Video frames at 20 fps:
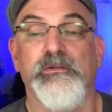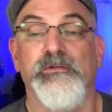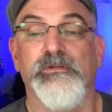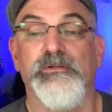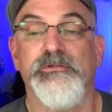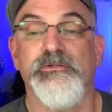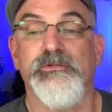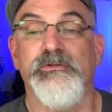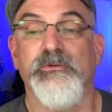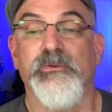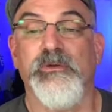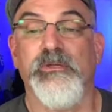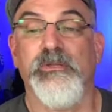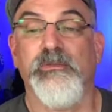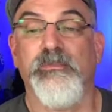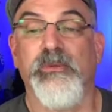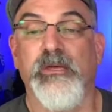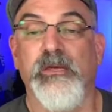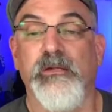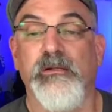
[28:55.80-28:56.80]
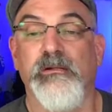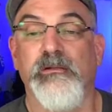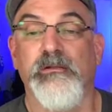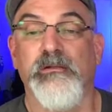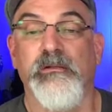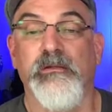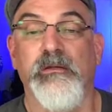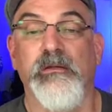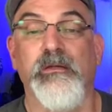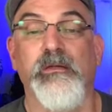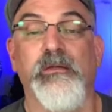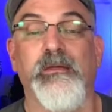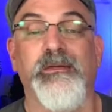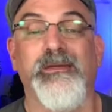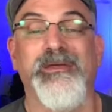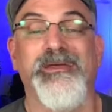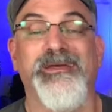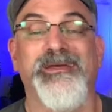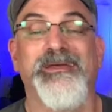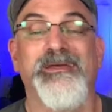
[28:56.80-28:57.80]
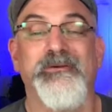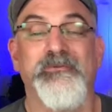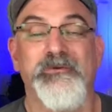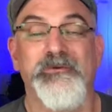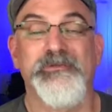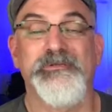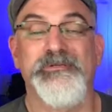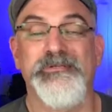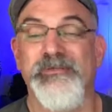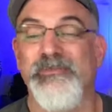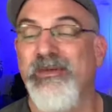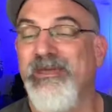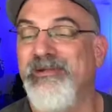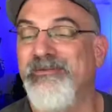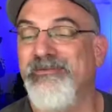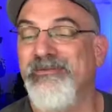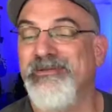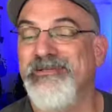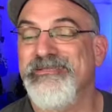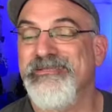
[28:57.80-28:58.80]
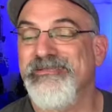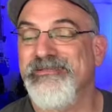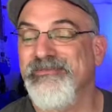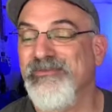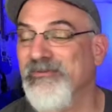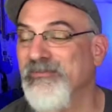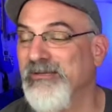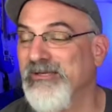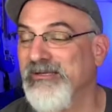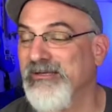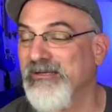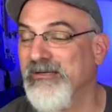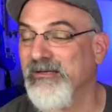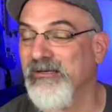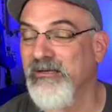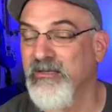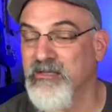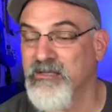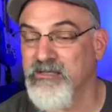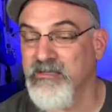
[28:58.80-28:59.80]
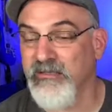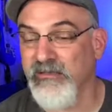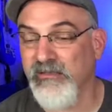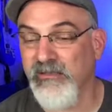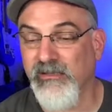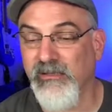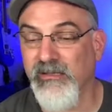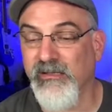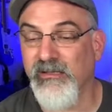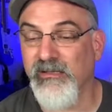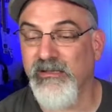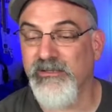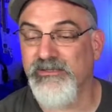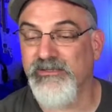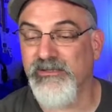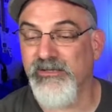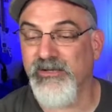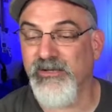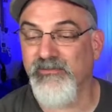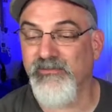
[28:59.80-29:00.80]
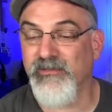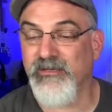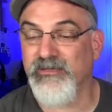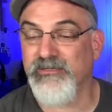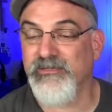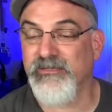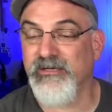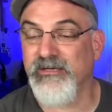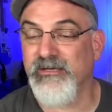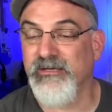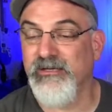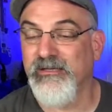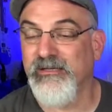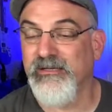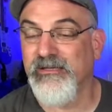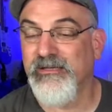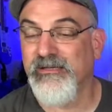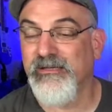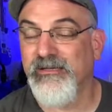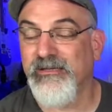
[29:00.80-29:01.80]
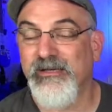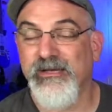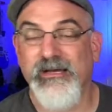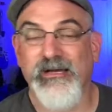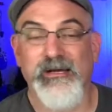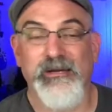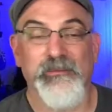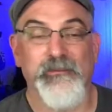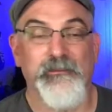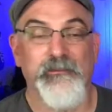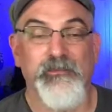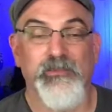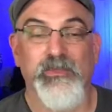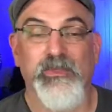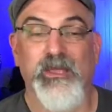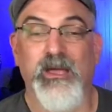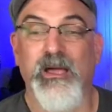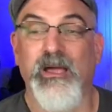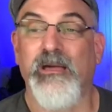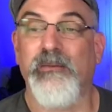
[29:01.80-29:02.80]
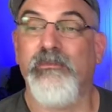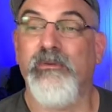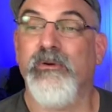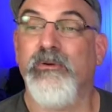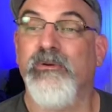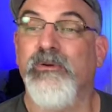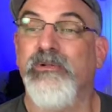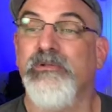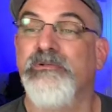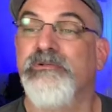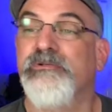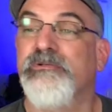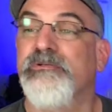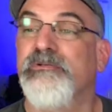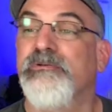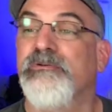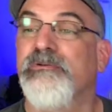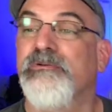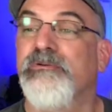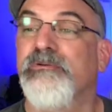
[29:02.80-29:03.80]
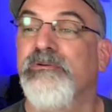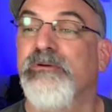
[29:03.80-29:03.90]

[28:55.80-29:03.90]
told you who won the pedal, which is the main reason for being here. I shut off the guitar. Um, I'm going to